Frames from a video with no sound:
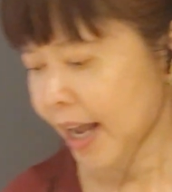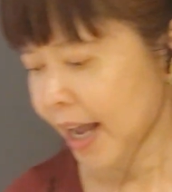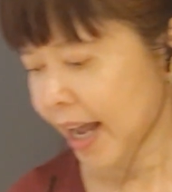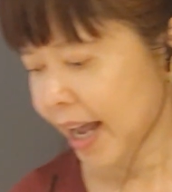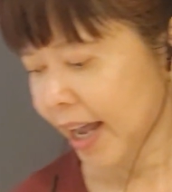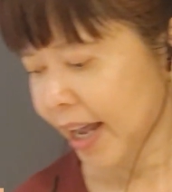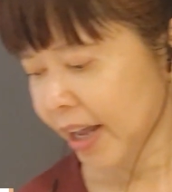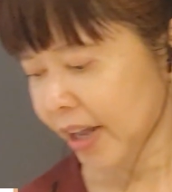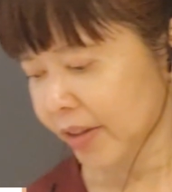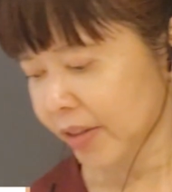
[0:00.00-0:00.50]

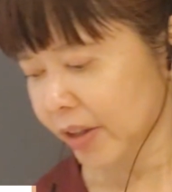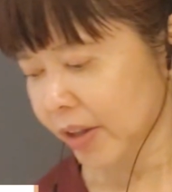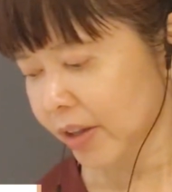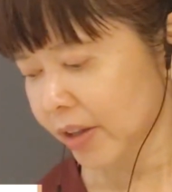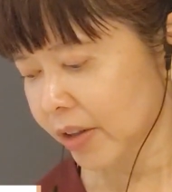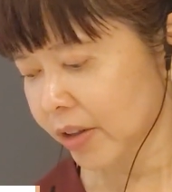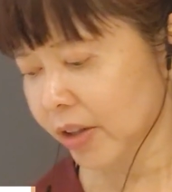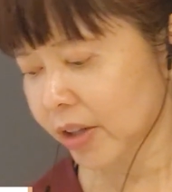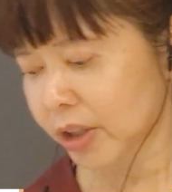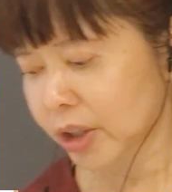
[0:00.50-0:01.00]
and
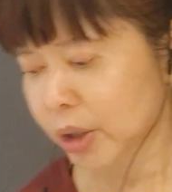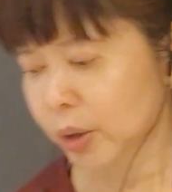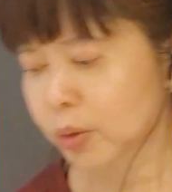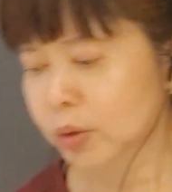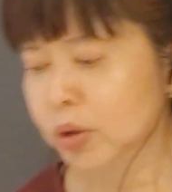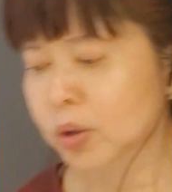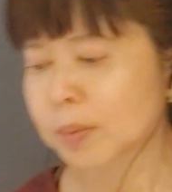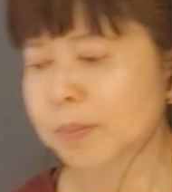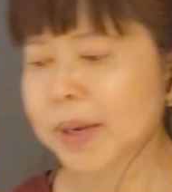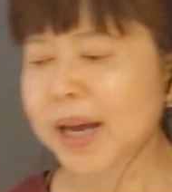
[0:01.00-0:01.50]
the
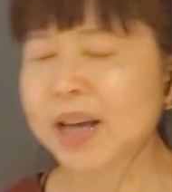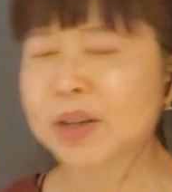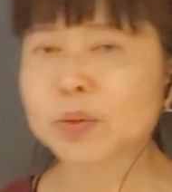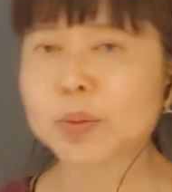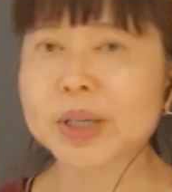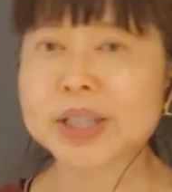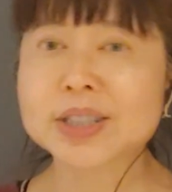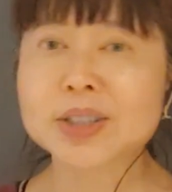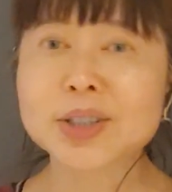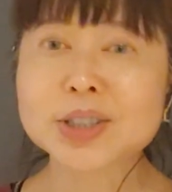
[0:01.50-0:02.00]
neutral
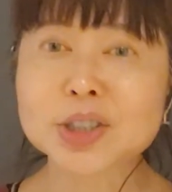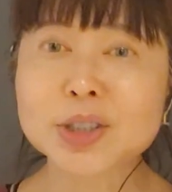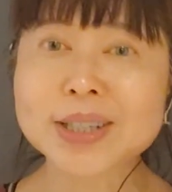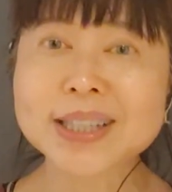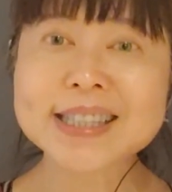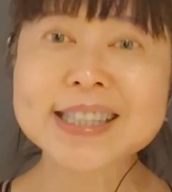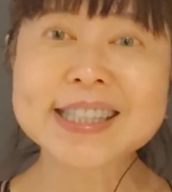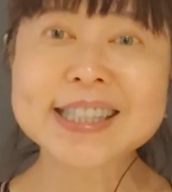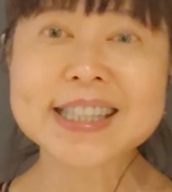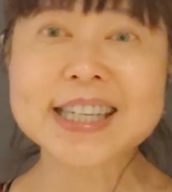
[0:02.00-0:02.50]
pathway. So as you
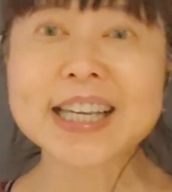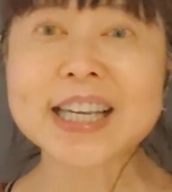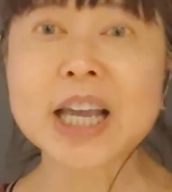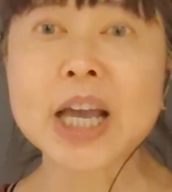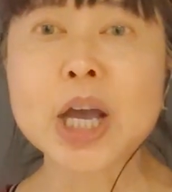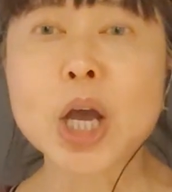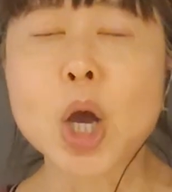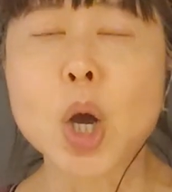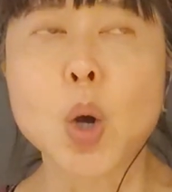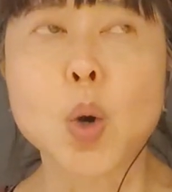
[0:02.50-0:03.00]
can see,
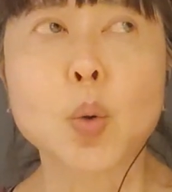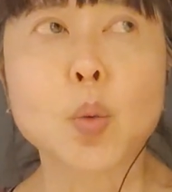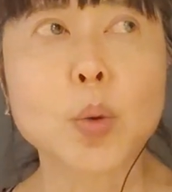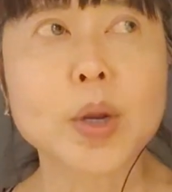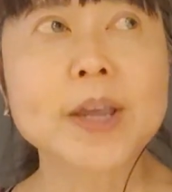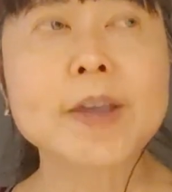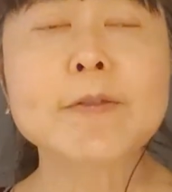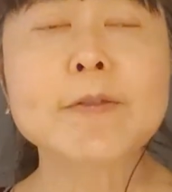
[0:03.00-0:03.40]
we